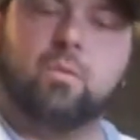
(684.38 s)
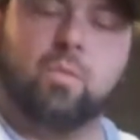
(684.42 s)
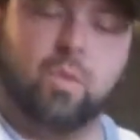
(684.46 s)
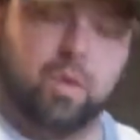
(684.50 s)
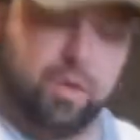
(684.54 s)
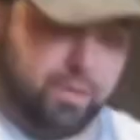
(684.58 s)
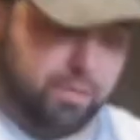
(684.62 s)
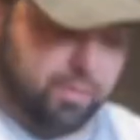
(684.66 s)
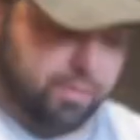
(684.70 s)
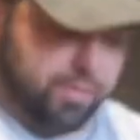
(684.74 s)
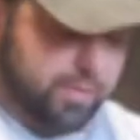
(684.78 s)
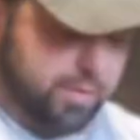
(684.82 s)

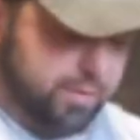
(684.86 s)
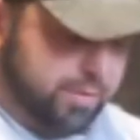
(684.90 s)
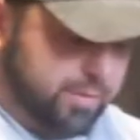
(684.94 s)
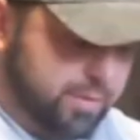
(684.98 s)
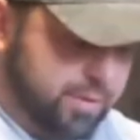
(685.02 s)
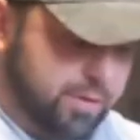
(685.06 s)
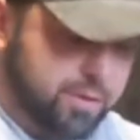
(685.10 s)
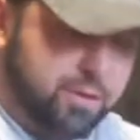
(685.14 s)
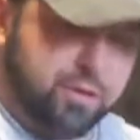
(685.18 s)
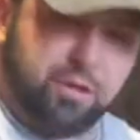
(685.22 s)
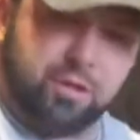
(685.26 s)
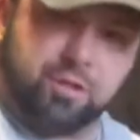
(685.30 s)
what you'll do
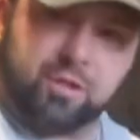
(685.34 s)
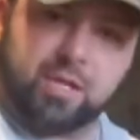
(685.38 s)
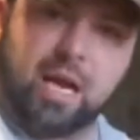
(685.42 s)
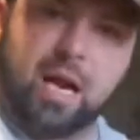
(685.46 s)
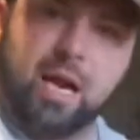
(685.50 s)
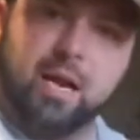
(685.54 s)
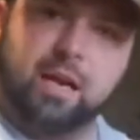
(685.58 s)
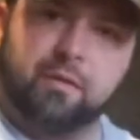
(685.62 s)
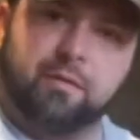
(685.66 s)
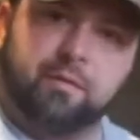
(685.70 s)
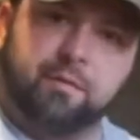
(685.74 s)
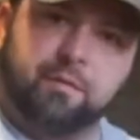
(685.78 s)
is just
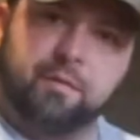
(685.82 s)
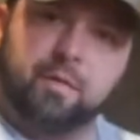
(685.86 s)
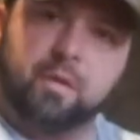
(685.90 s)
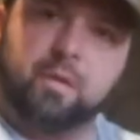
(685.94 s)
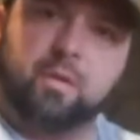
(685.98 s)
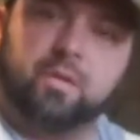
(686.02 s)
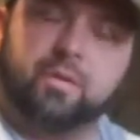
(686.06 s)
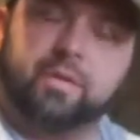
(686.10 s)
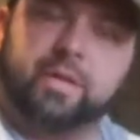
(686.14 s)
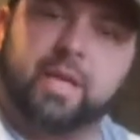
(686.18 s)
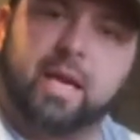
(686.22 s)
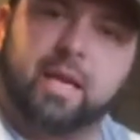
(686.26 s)
kind of
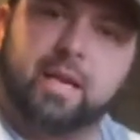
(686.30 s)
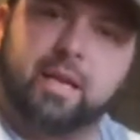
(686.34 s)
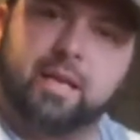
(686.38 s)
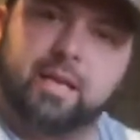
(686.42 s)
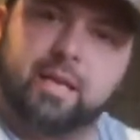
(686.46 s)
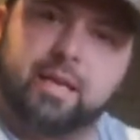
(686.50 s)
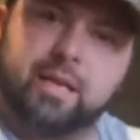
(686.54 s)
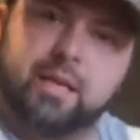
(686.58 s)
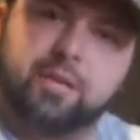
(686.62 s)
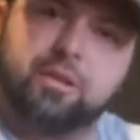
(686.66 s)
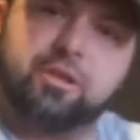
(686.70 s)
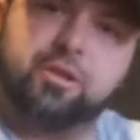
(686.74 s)
fold that
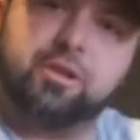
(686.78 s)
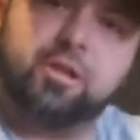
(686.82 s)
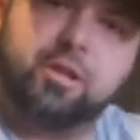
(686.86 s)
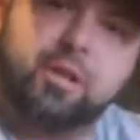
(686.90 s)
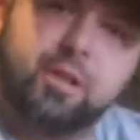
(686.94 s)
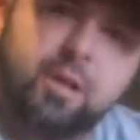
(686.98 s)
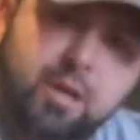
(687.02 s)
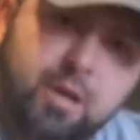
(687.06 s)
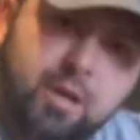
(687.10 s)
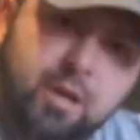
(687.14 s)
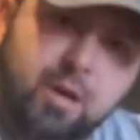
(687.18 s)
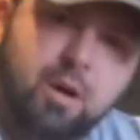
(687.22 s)

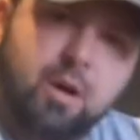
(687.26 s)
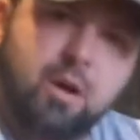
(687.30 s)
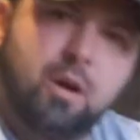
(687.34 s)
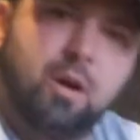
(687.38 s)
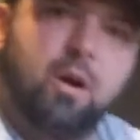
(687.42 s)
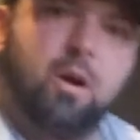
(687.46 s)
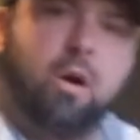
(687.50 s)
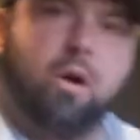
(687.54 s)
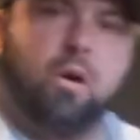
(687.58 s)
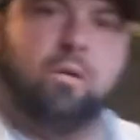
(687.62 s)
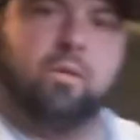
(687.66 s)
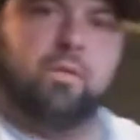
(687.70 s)
inch
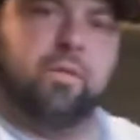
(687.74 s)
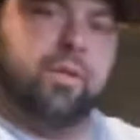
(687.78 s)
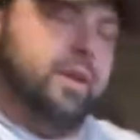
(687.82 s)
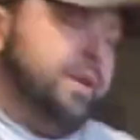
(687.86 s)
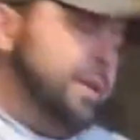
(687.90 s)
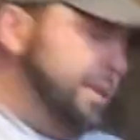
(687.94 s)
over